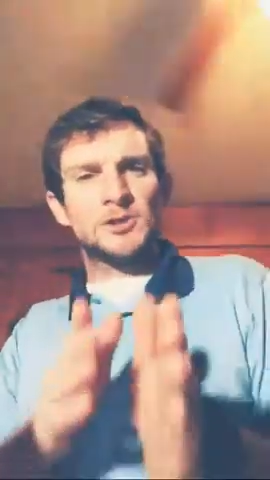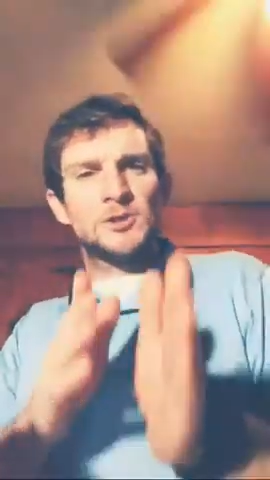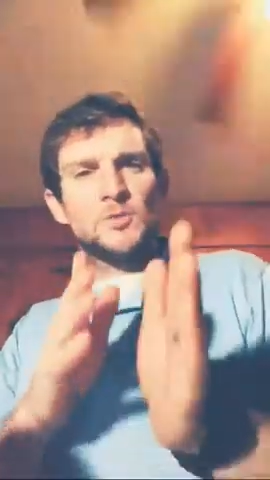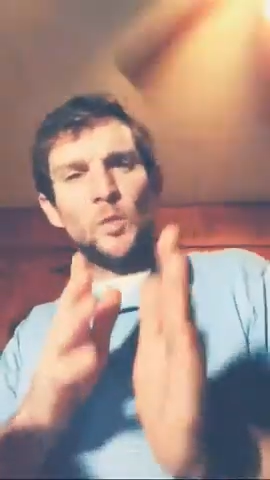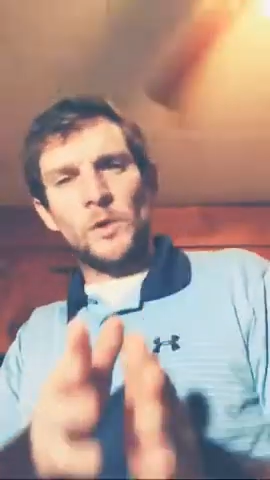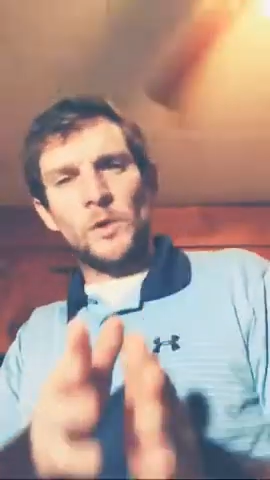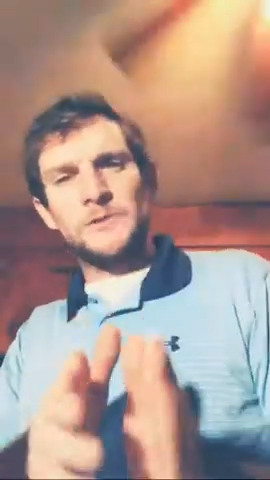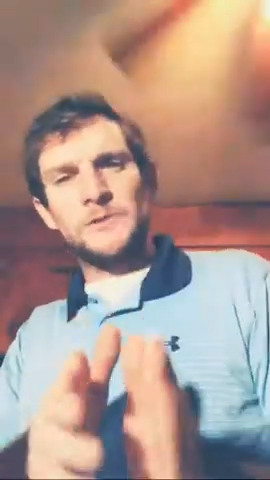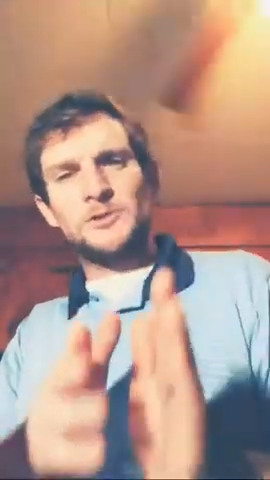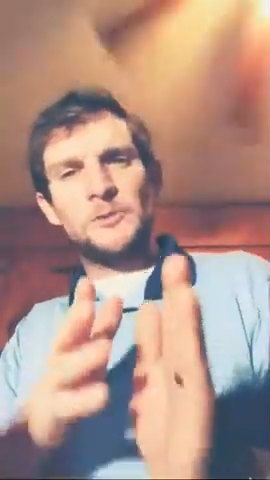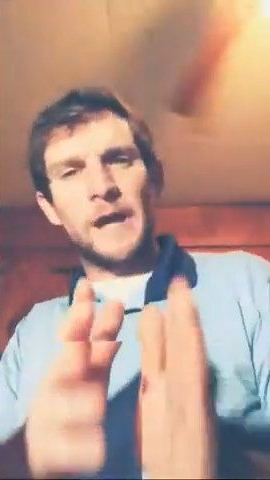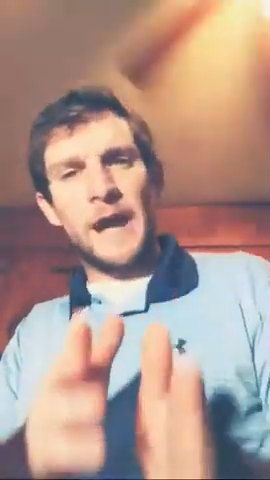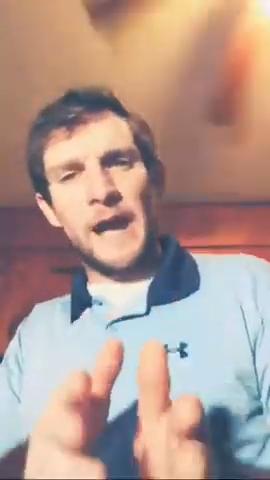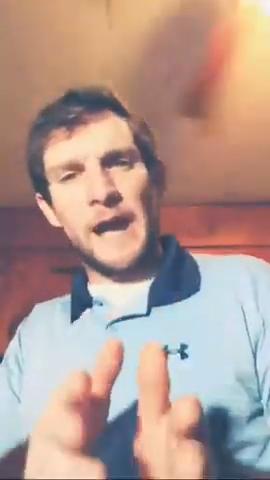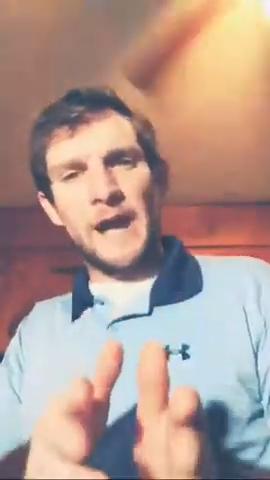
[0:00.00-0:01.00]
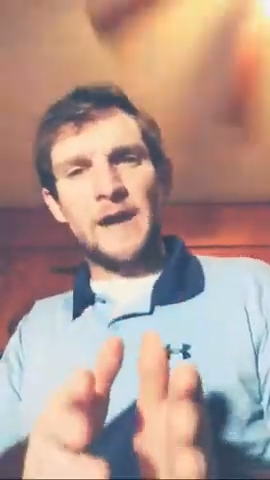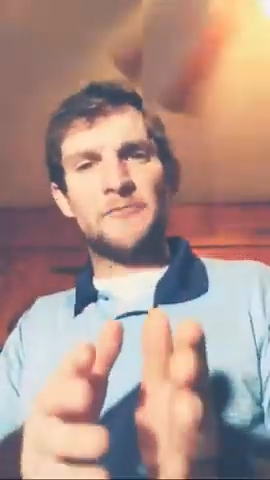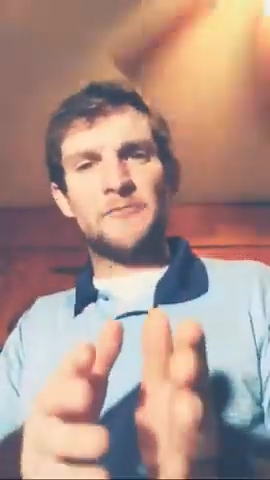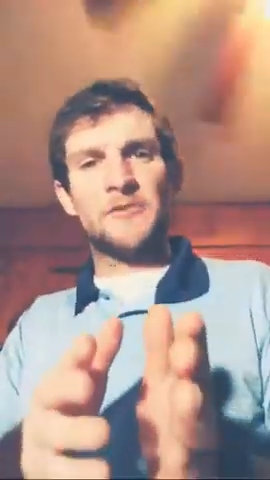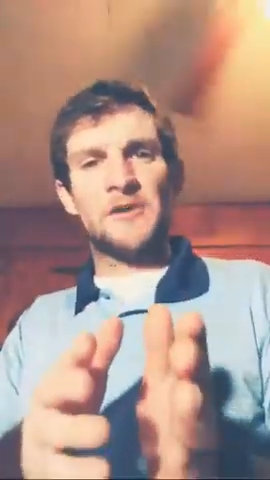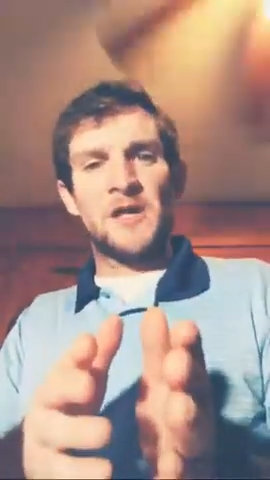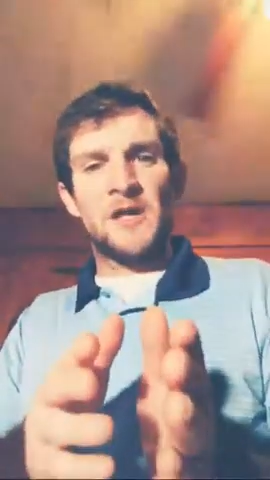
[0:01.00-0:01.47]
want to have
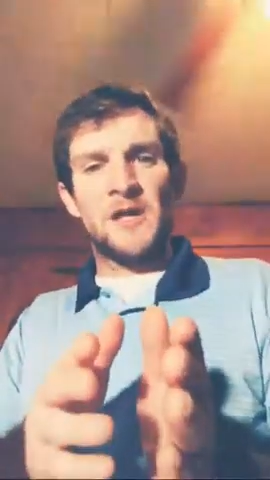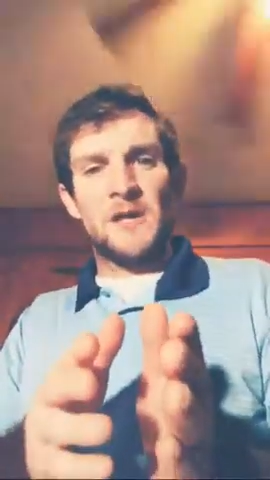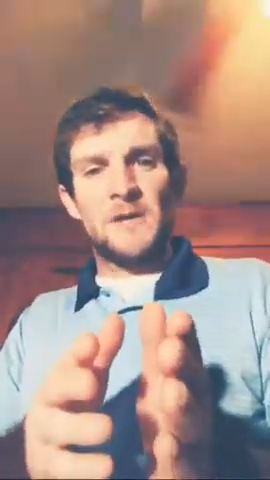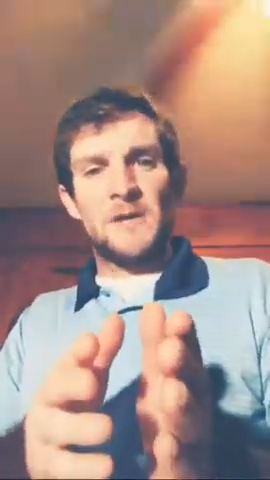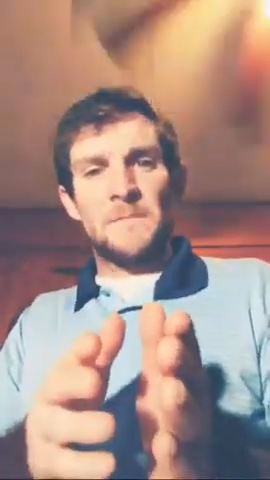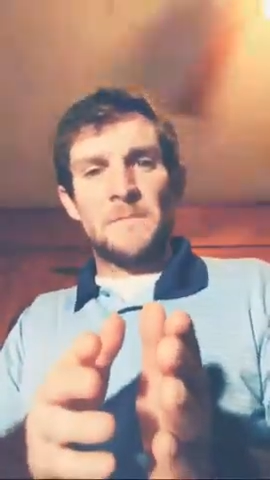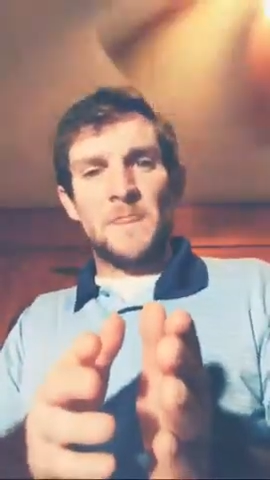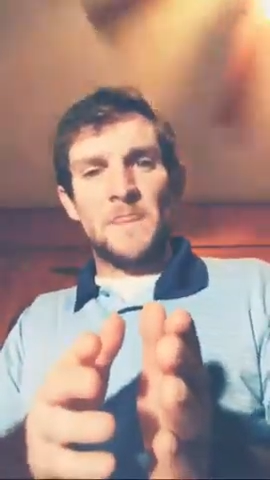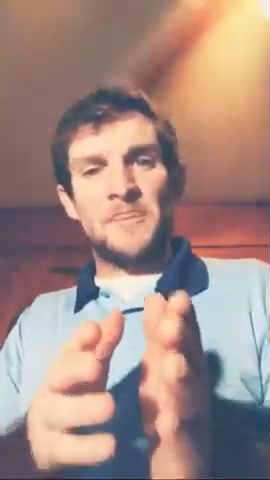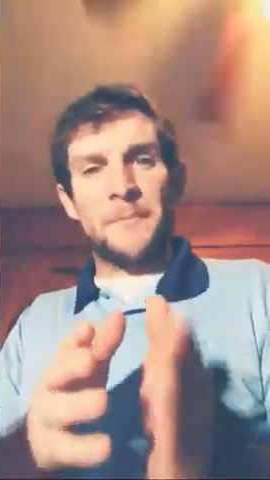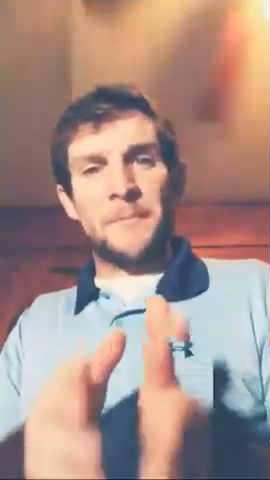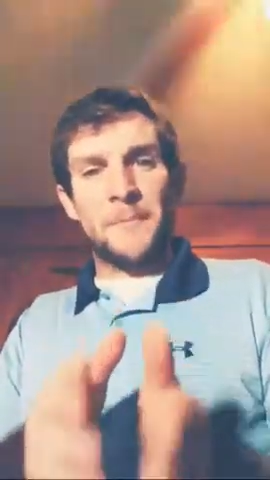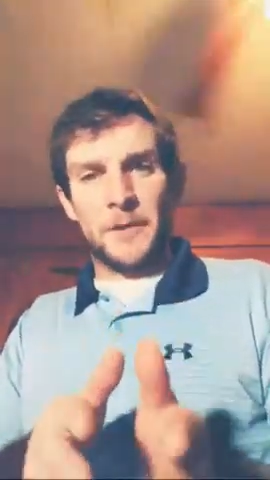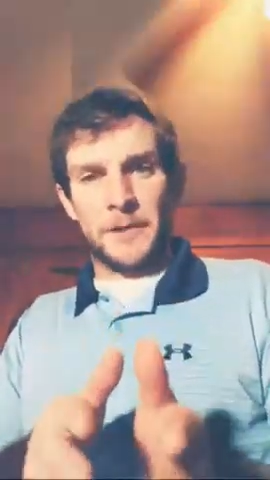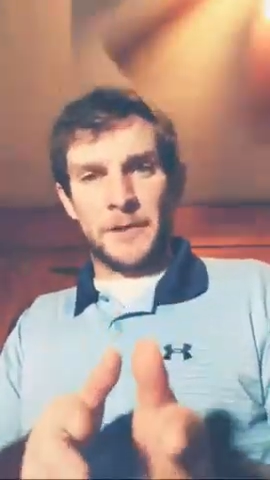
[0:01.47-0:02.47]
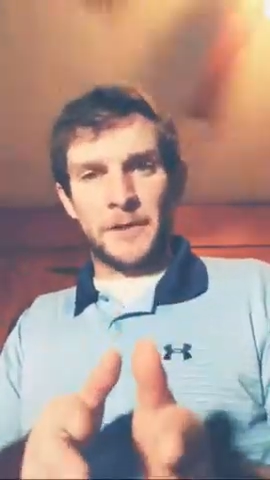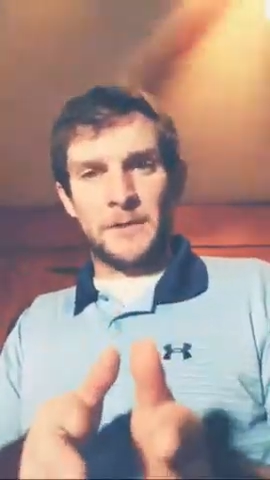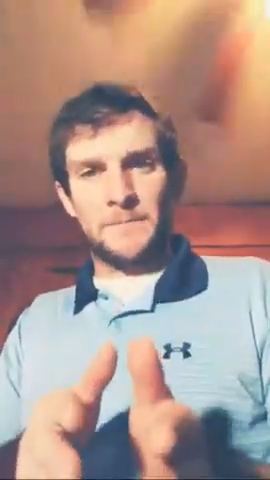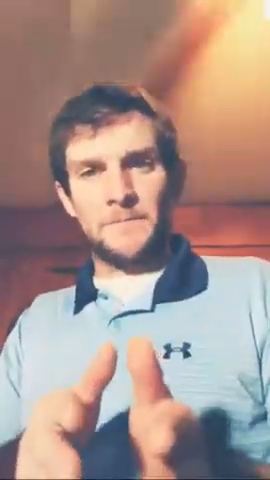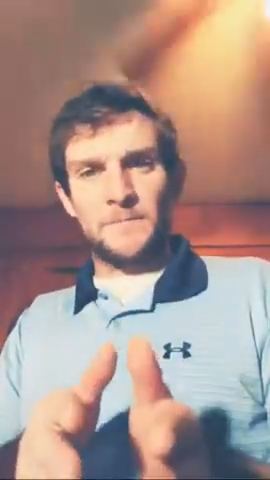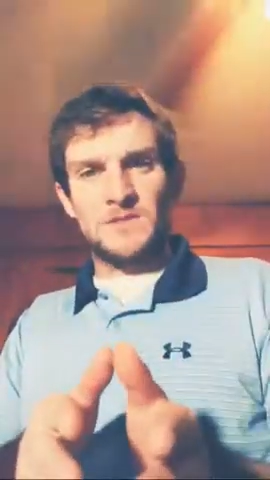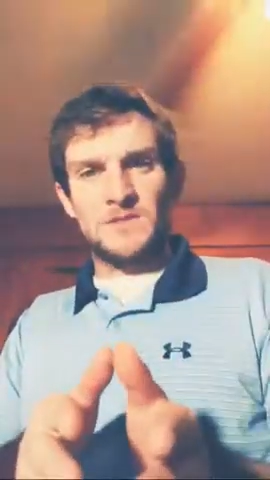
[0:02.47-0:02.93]
the money.
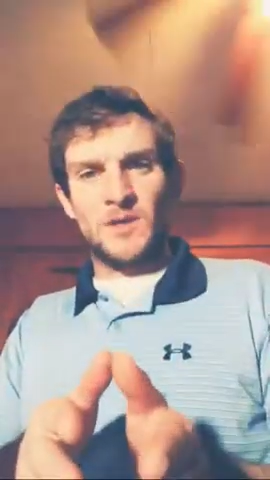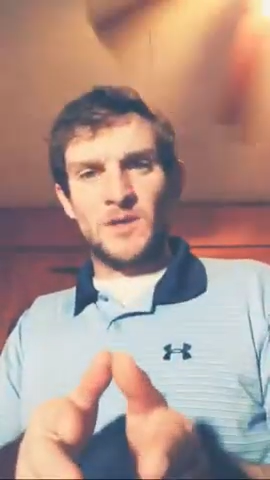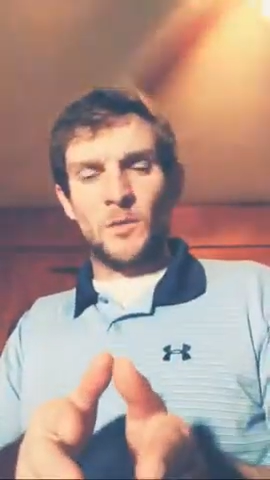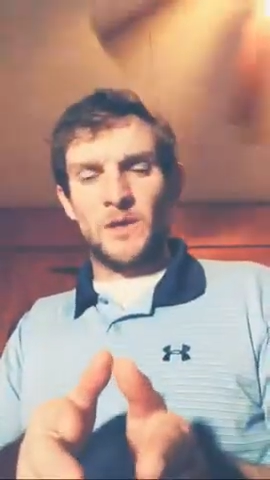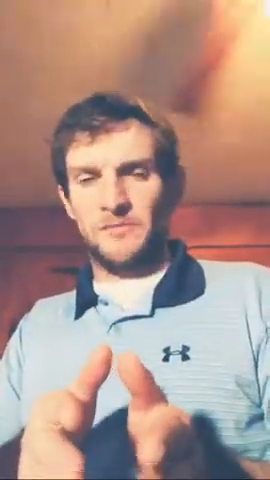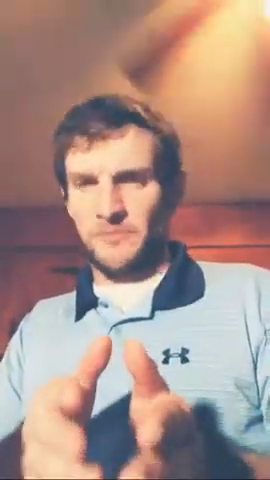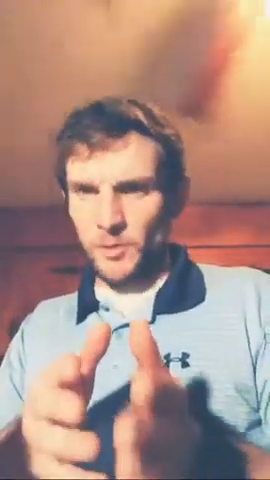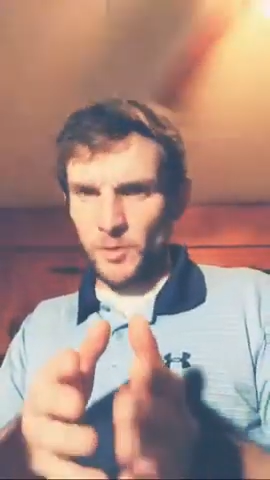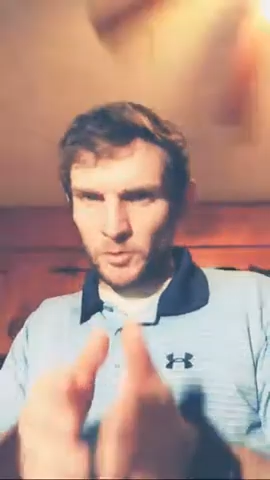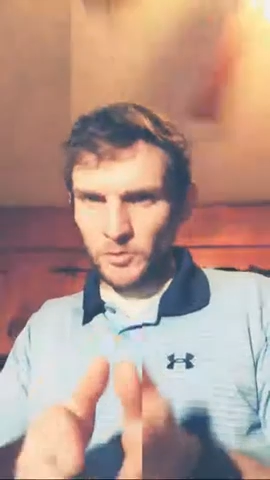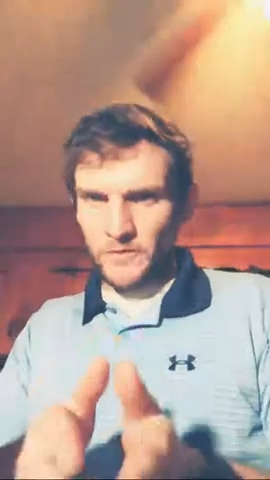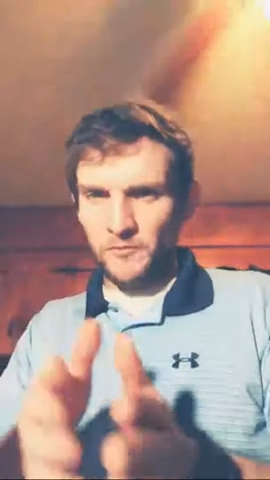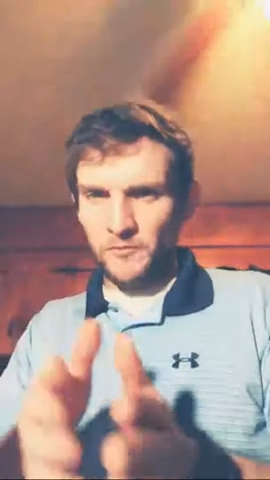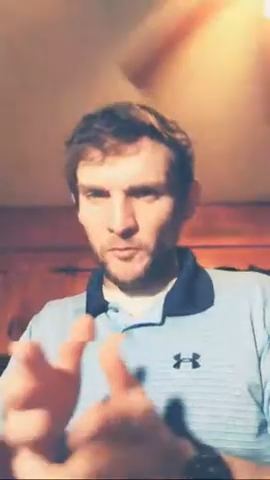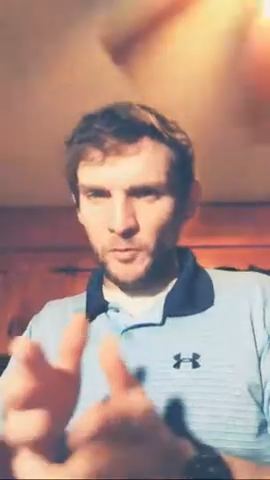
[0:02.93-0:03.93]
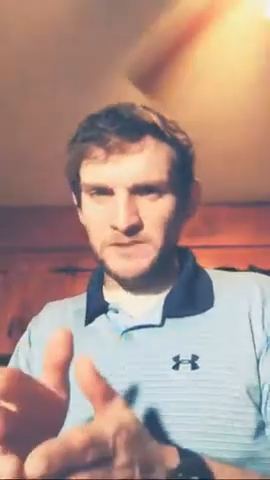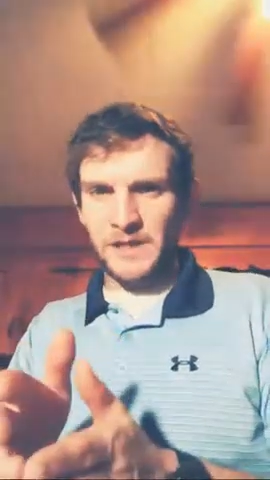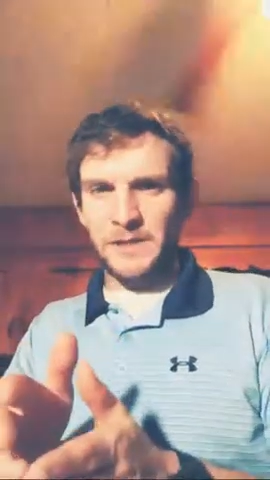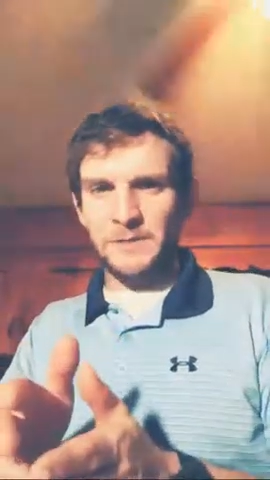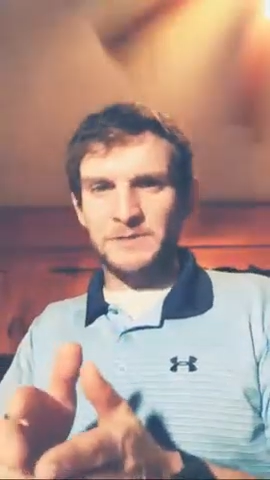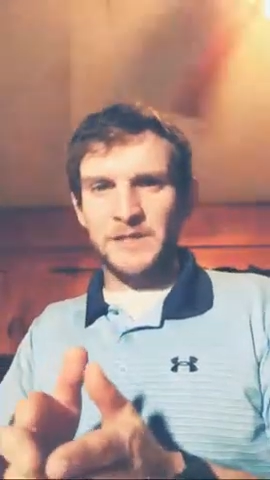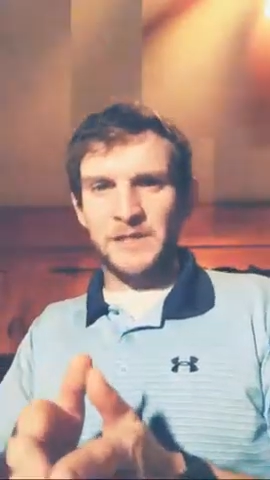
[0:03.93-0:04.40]
So if you go to the for sale
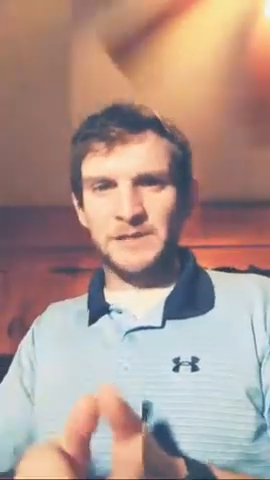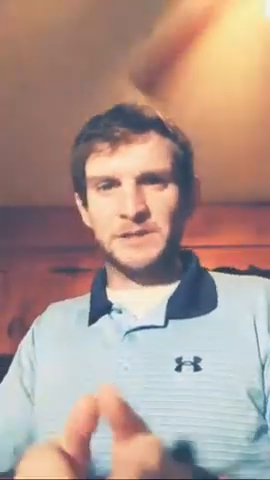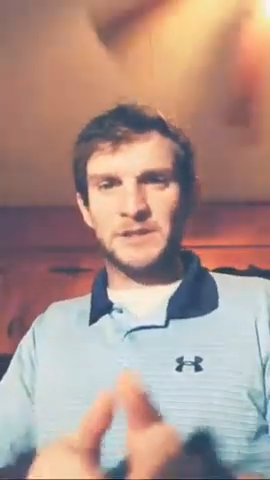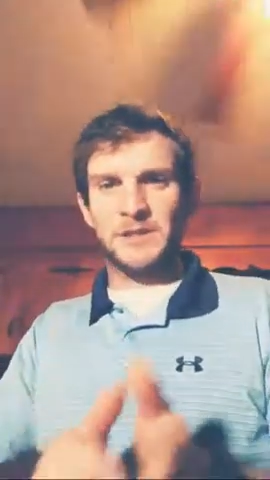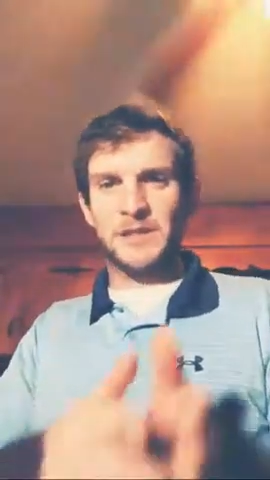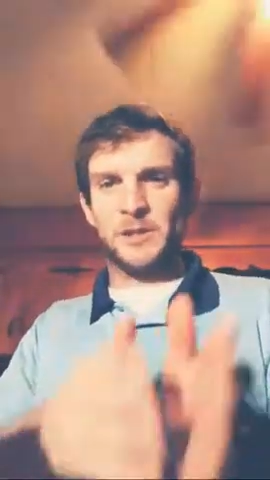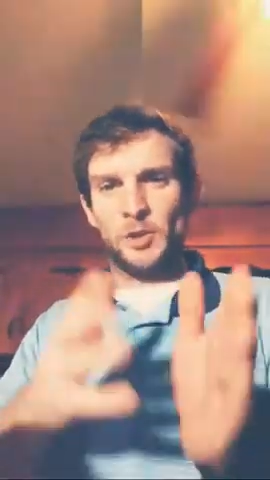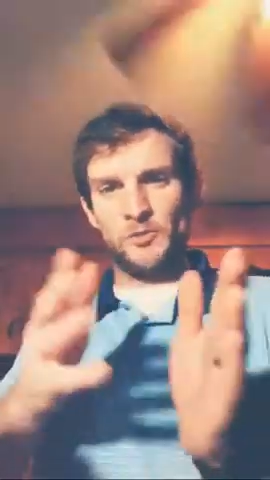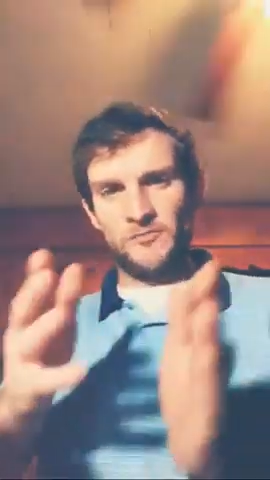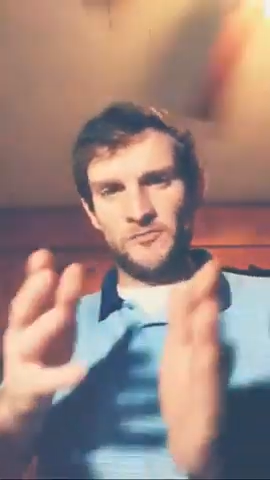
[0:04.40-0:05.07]
section and you find a